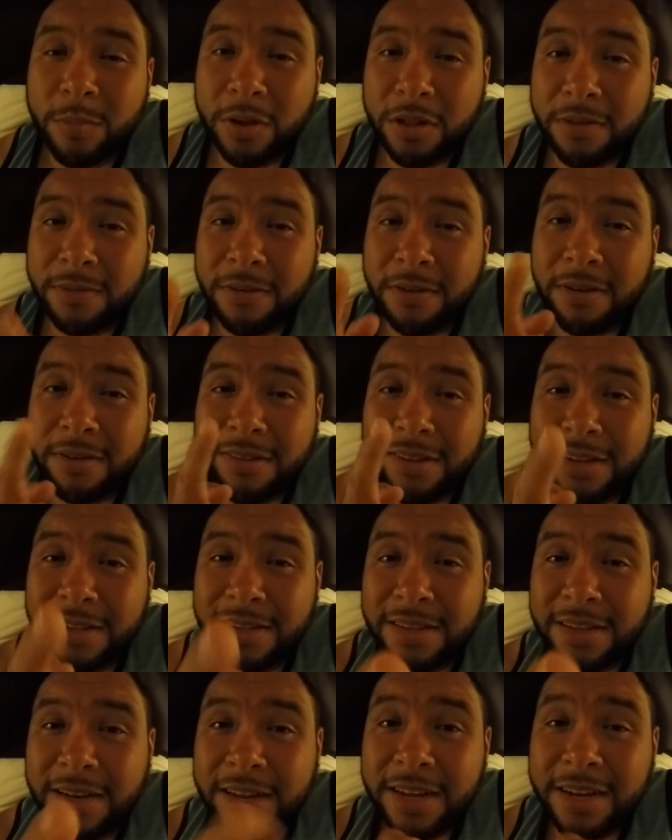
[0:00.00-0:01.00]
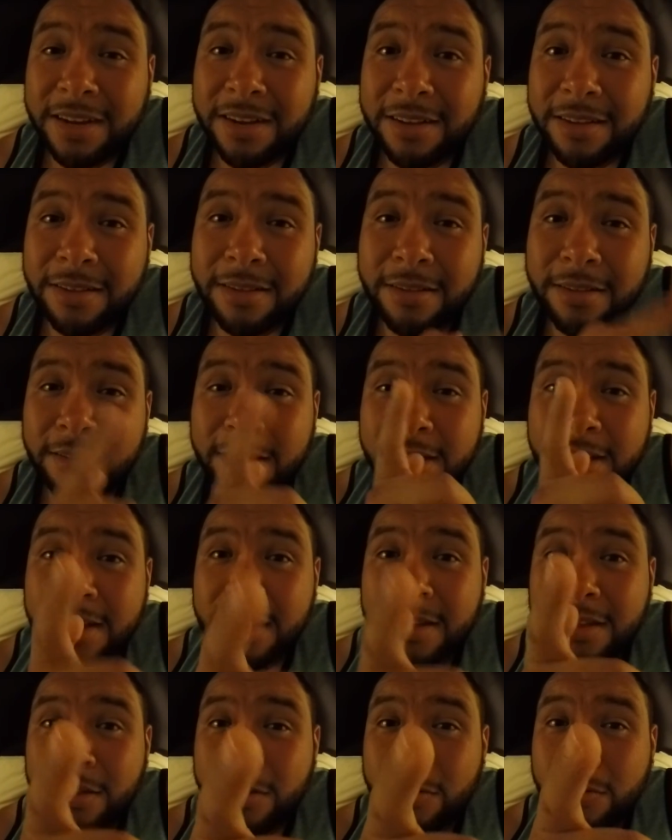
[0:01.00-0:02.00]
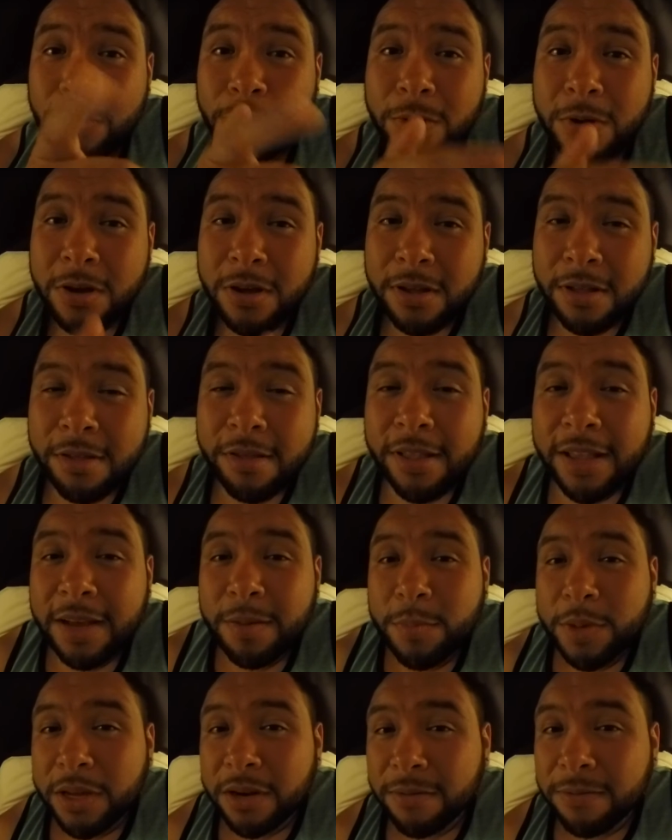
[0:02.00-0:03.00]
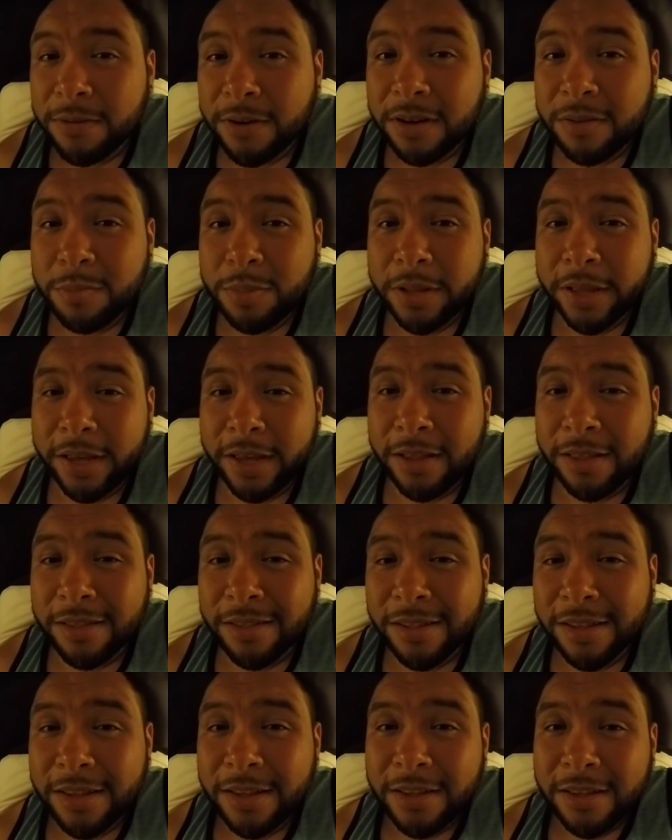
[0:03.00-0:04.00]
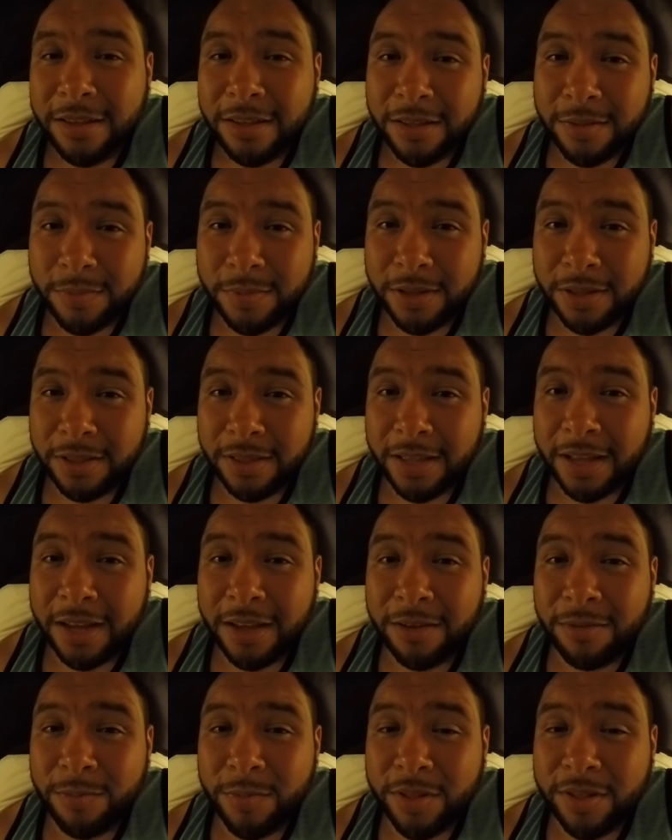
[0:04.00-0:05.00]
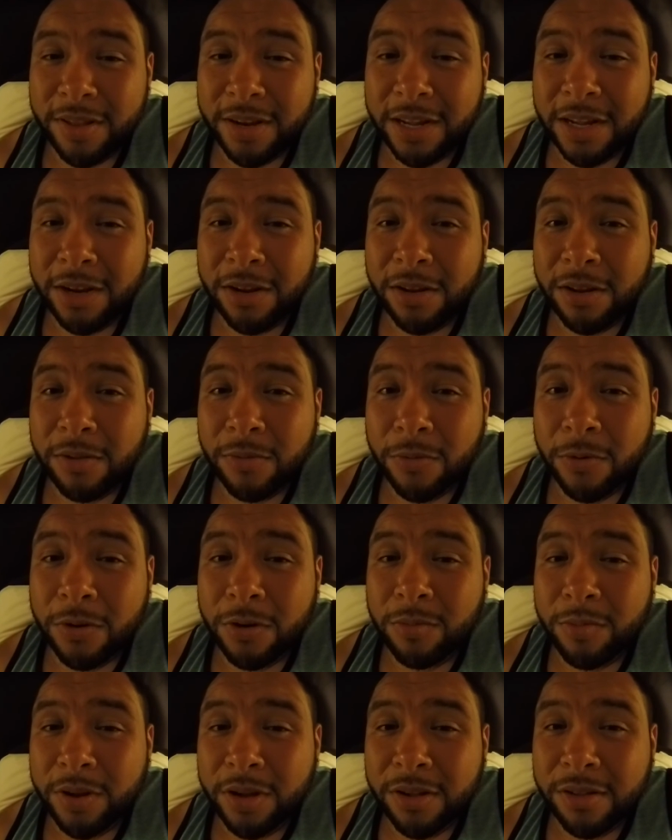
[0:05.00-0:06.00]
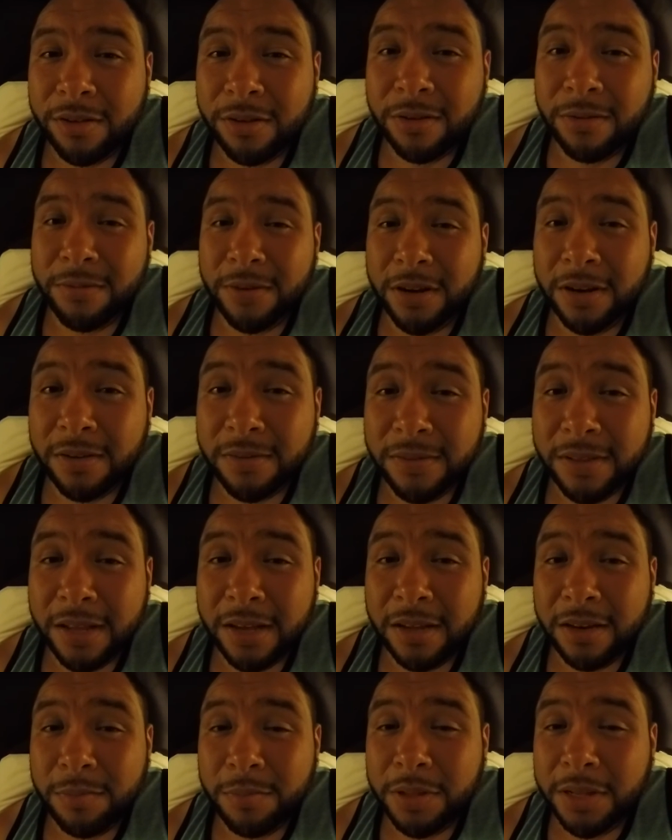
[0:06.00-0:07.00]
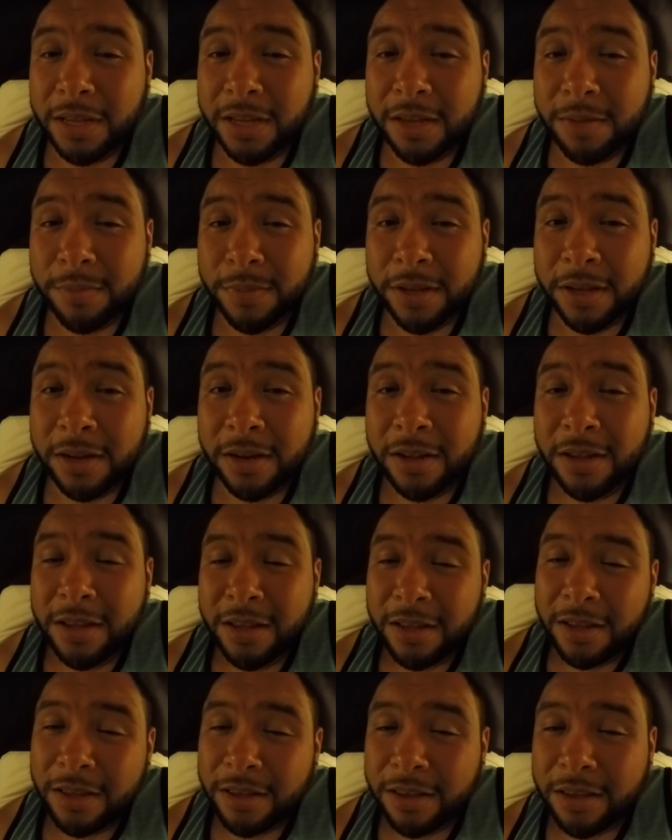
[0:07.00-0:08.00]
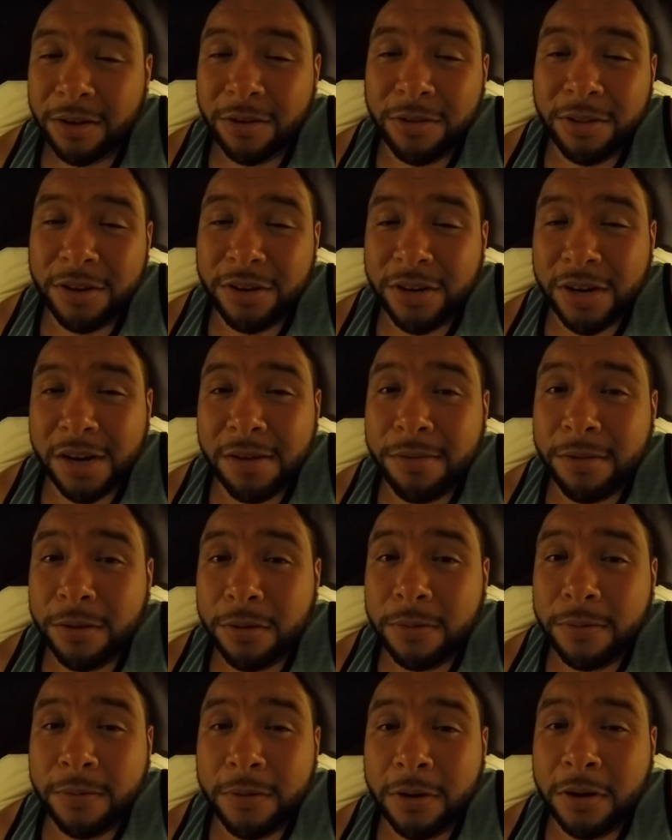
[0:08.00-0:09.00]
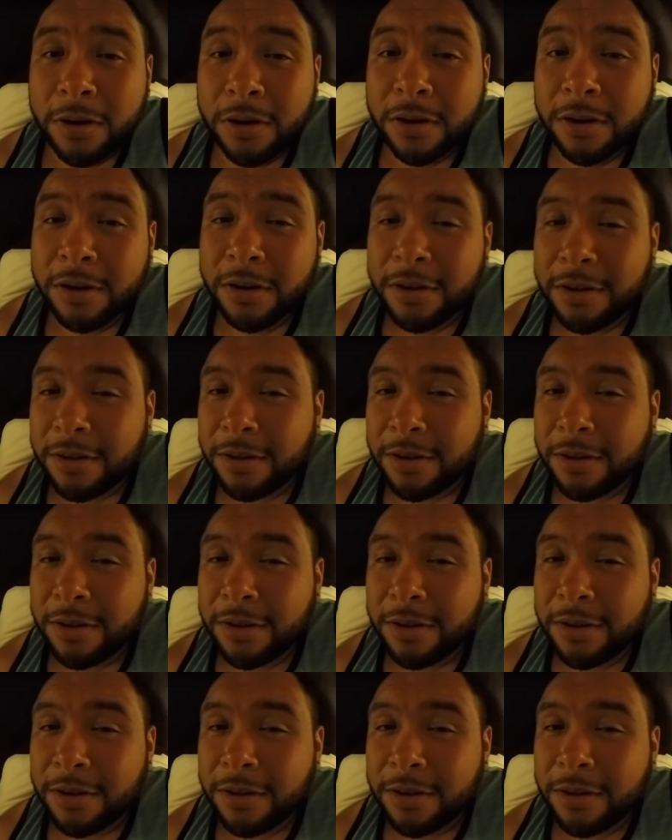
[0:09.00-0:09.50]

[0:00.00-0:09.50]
Motherfuckers like Tennek, yeah, you stop being afraid of planes. Be a lot. You're missing out on the world because you're afraid to fly on a plane, man. You can only drive so far.